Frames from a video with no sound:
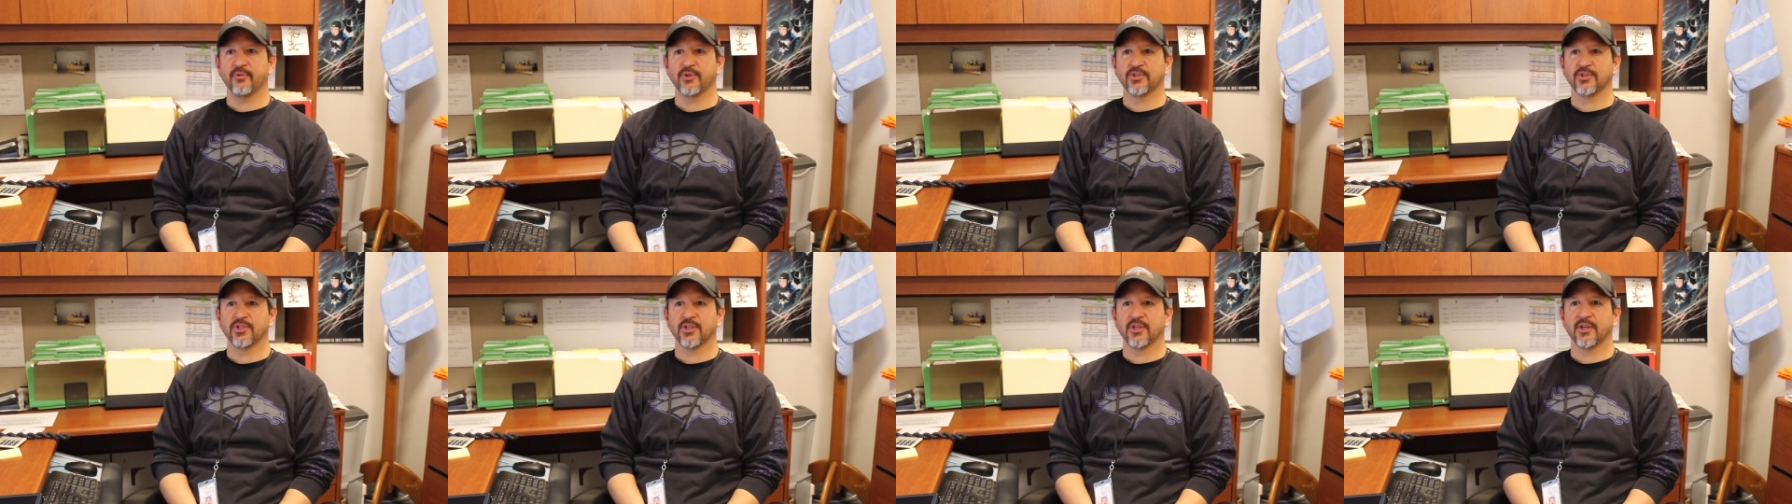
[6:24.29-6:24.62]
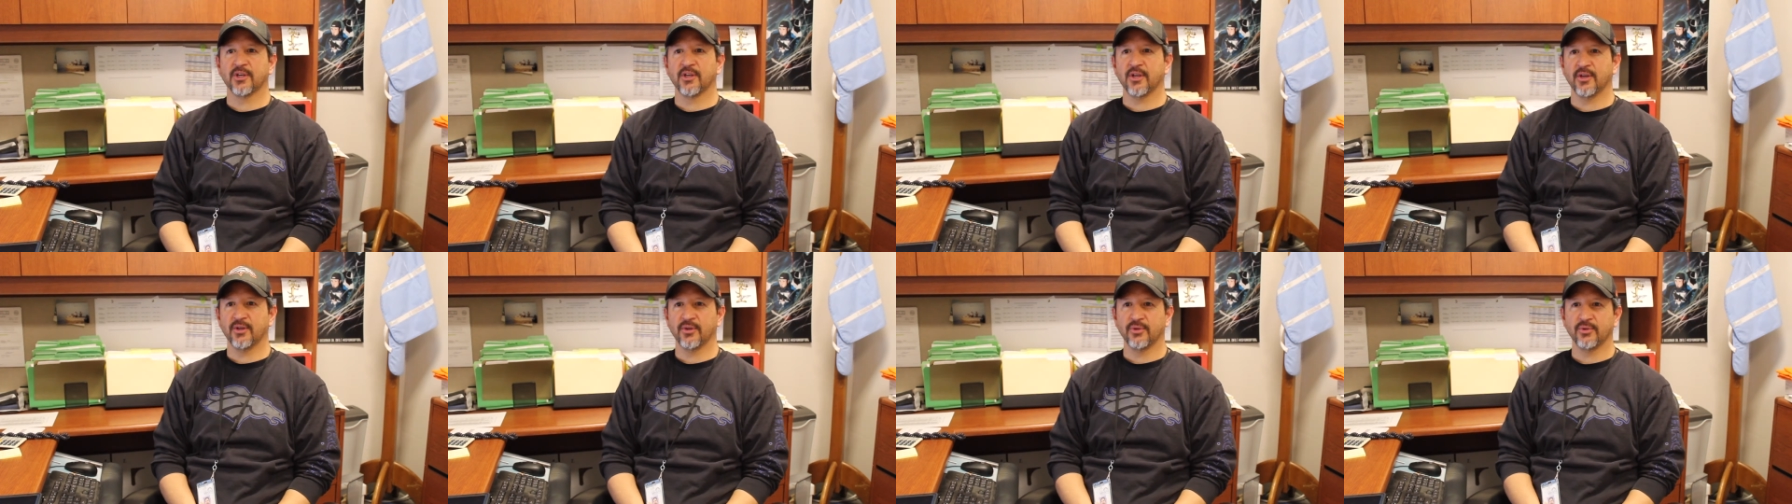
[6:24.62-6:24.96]
which
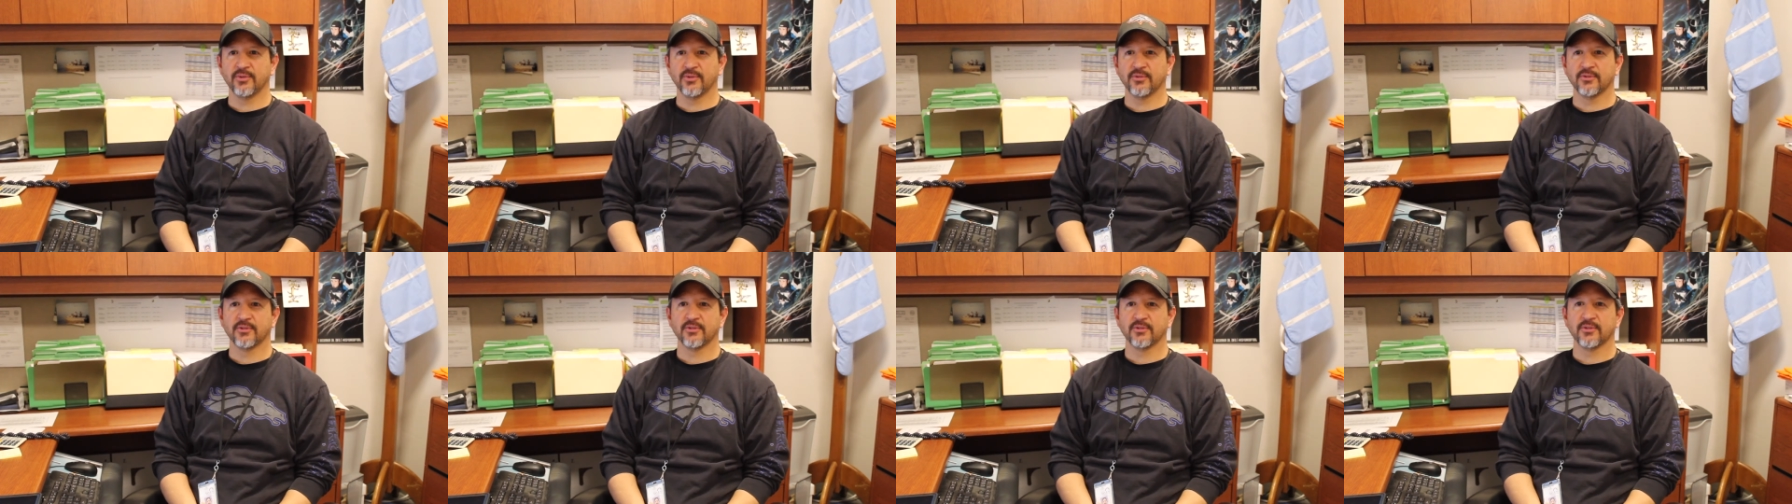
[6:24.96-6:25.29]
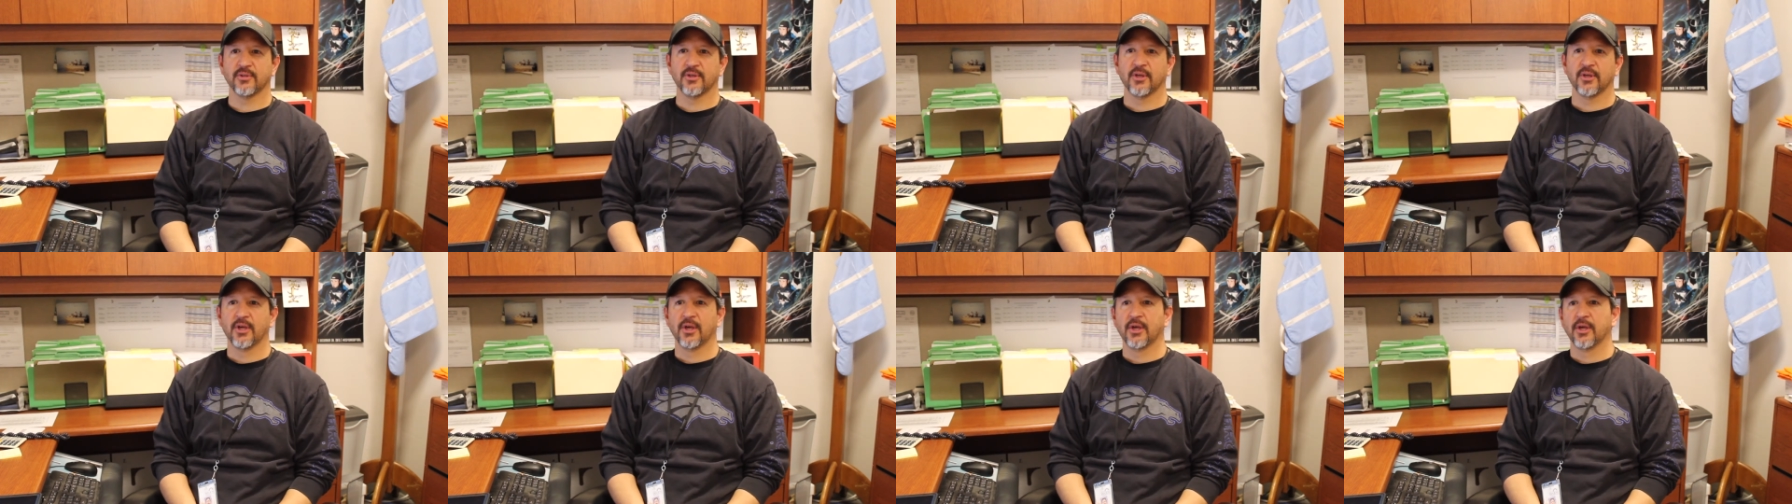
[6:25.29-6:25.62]
includes
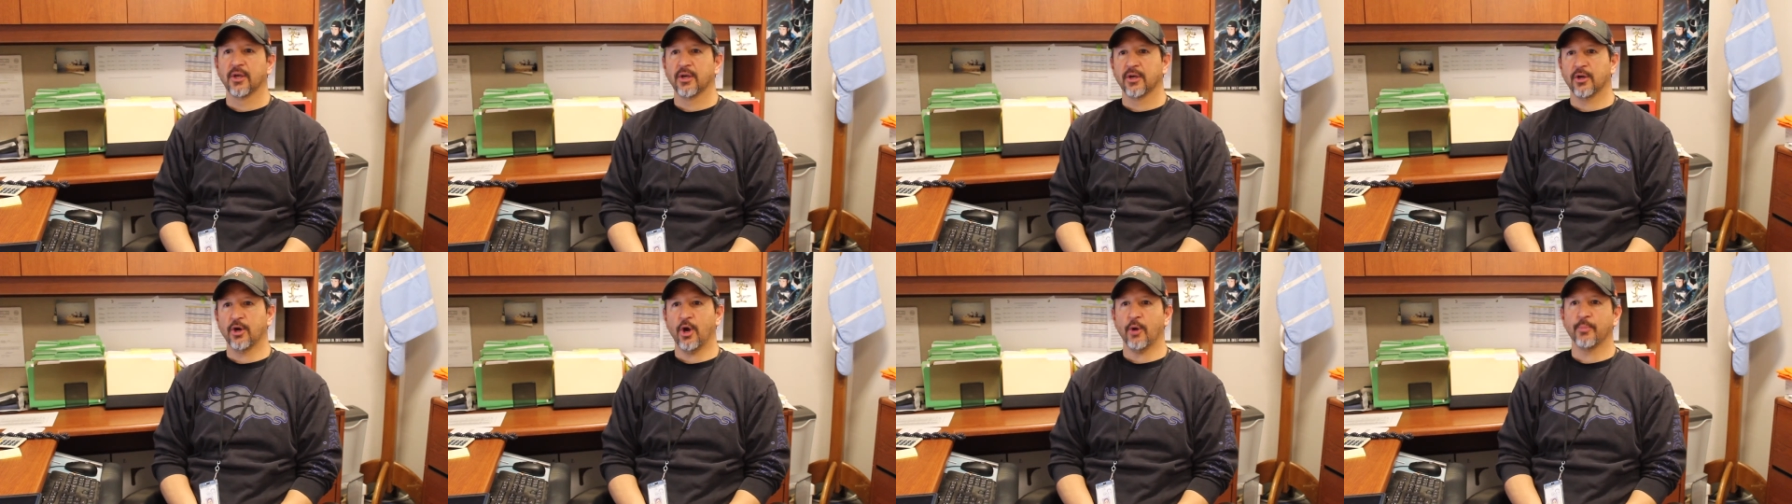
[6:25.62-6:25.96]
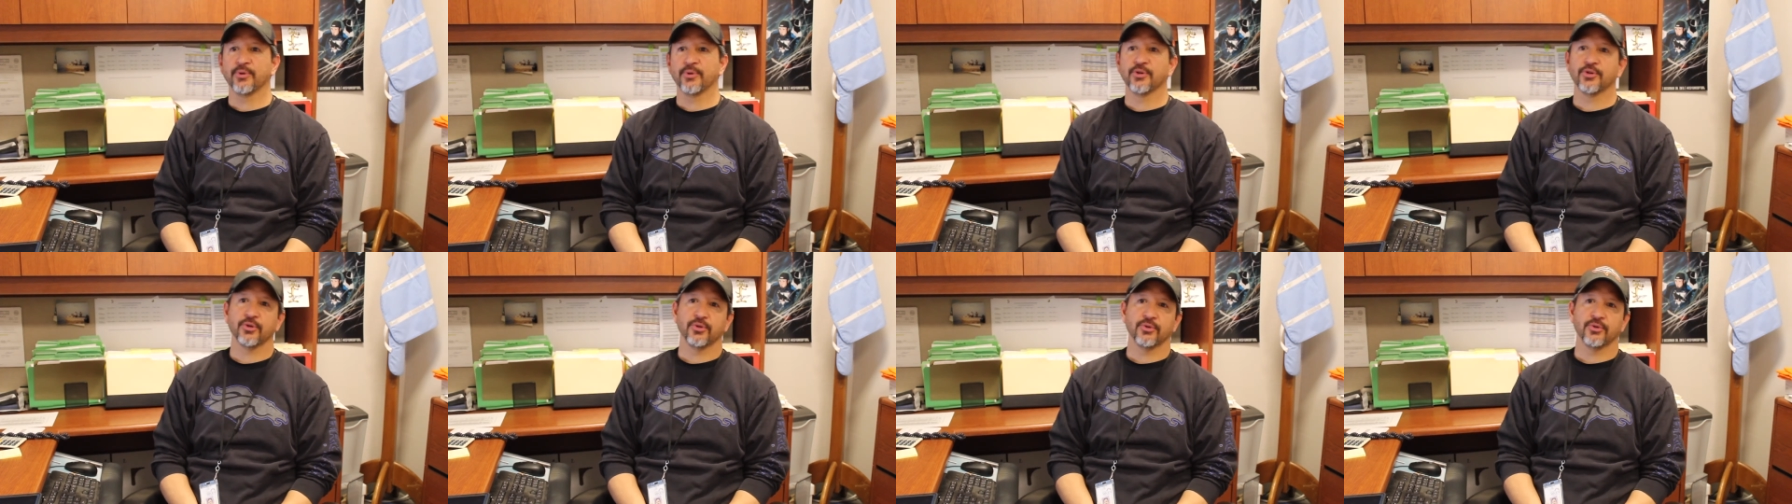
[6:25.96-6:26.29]

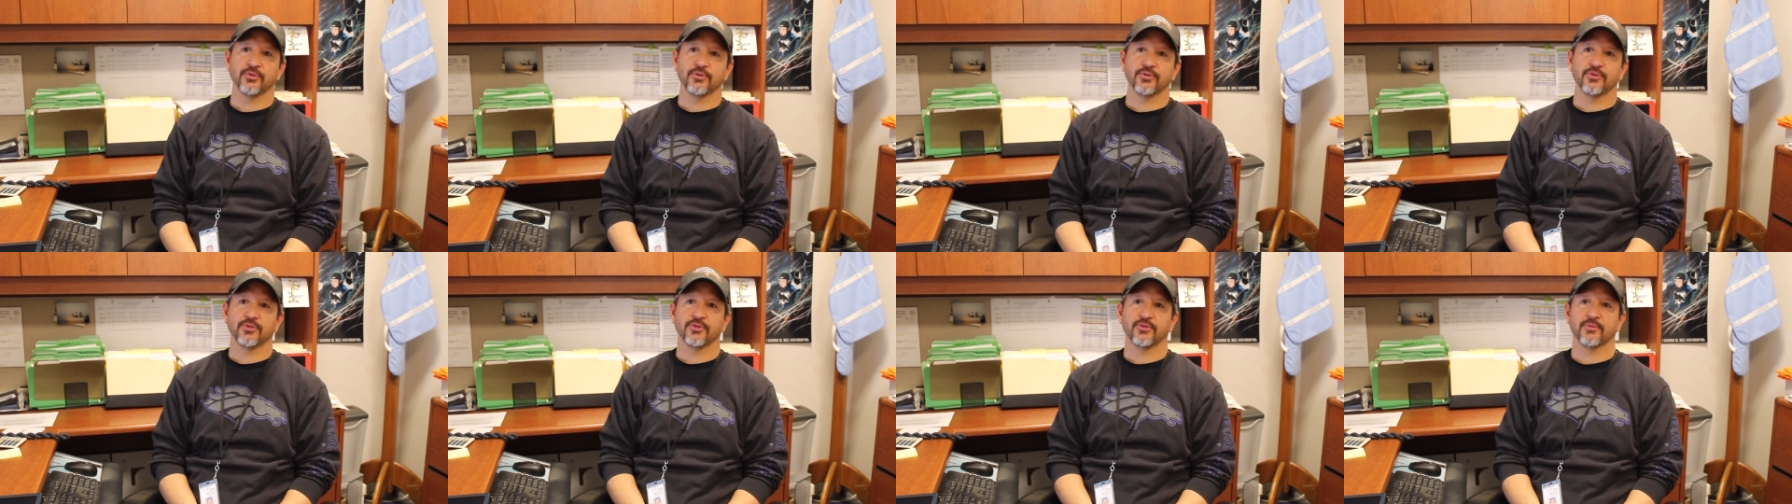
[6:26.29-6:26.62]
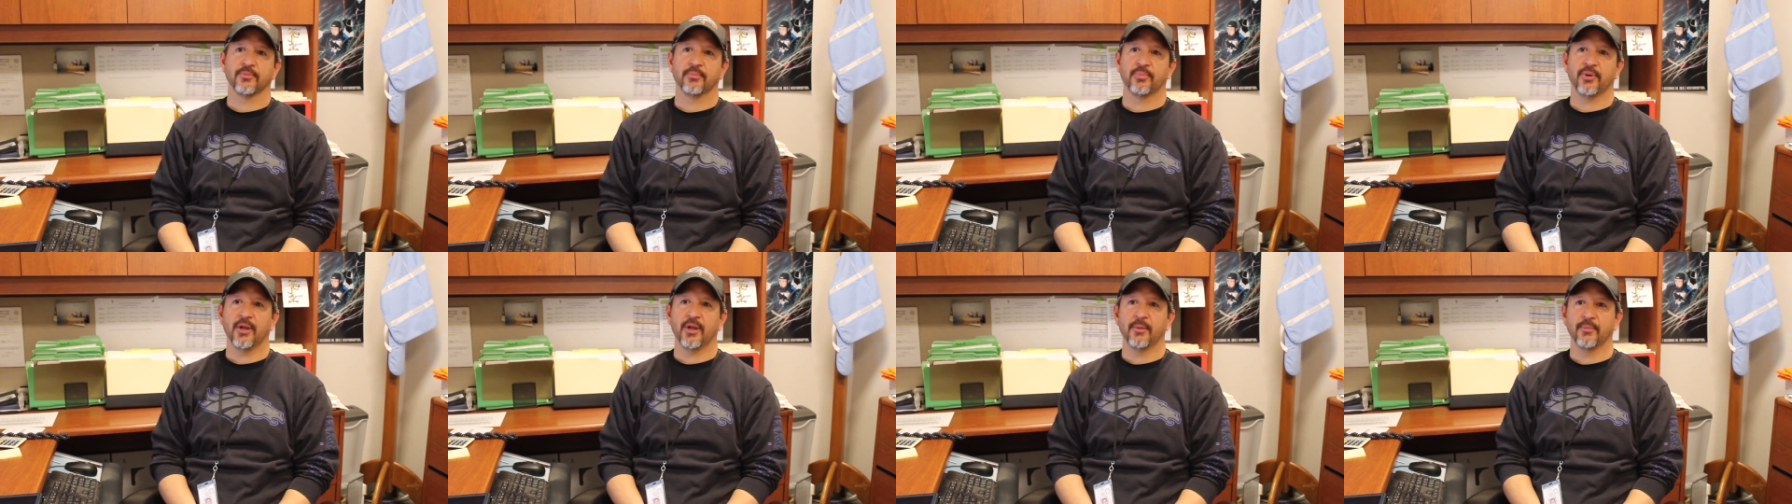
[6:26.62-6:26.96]
carpenters,
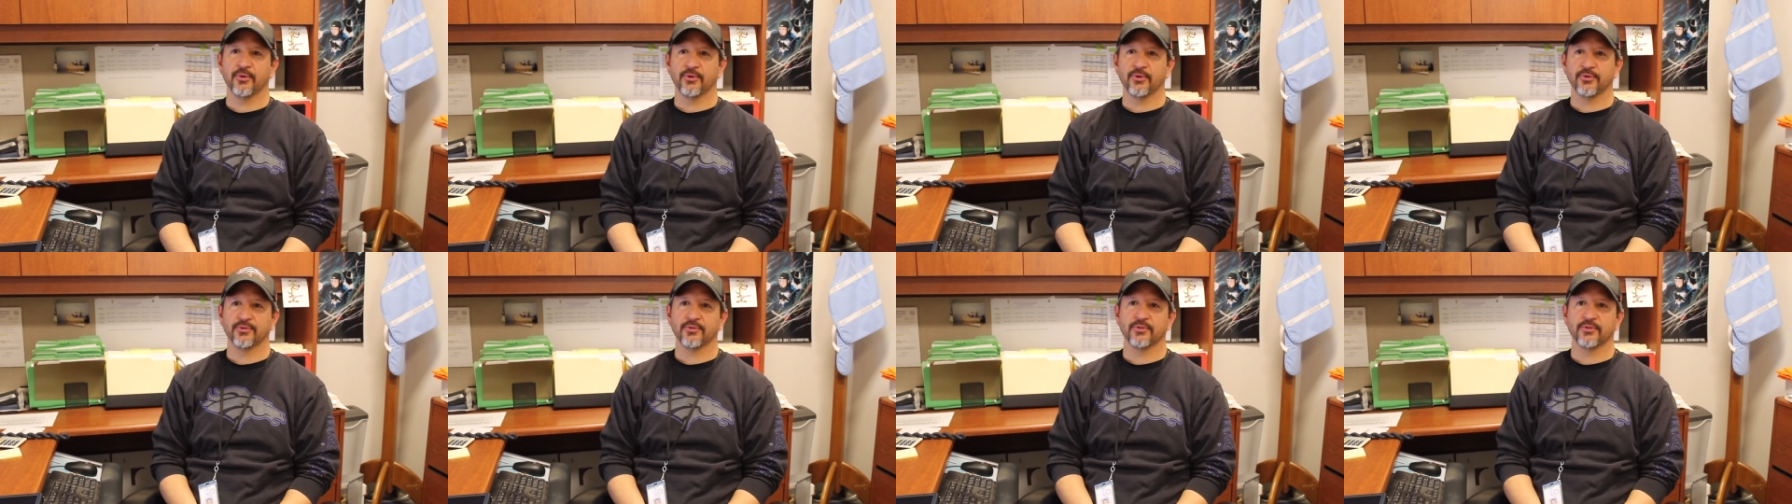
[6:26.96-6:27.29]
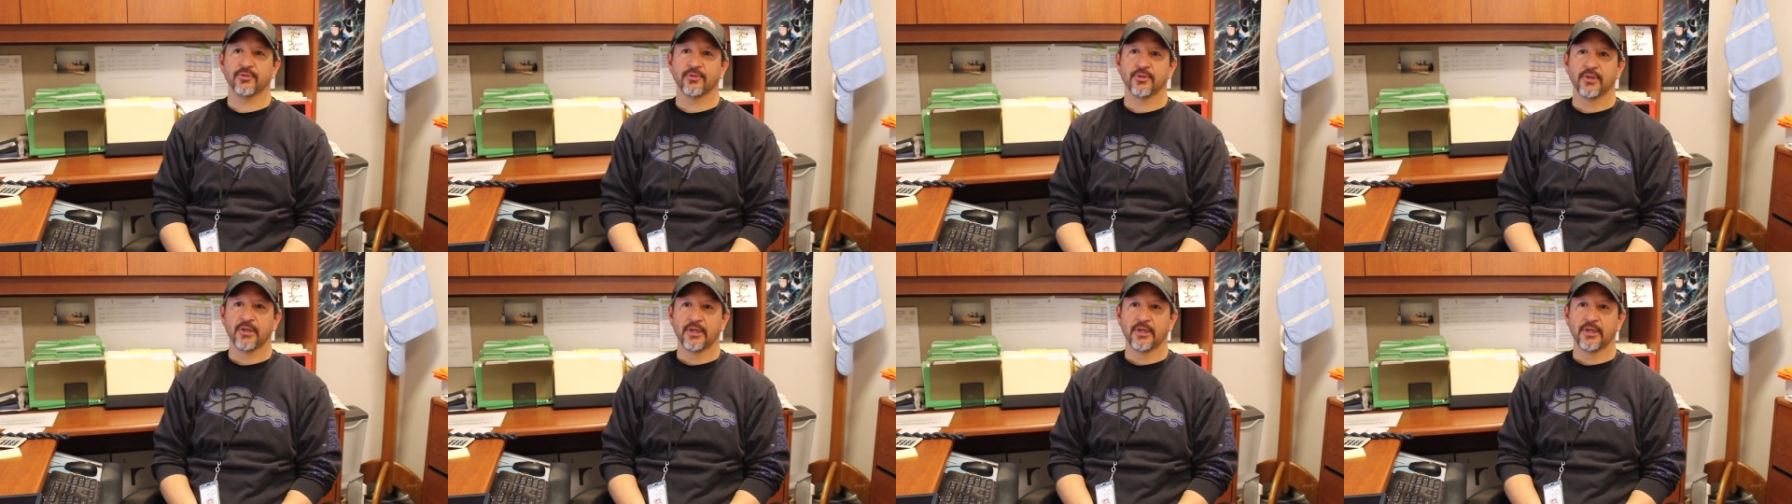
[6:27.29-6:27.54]
plumbers,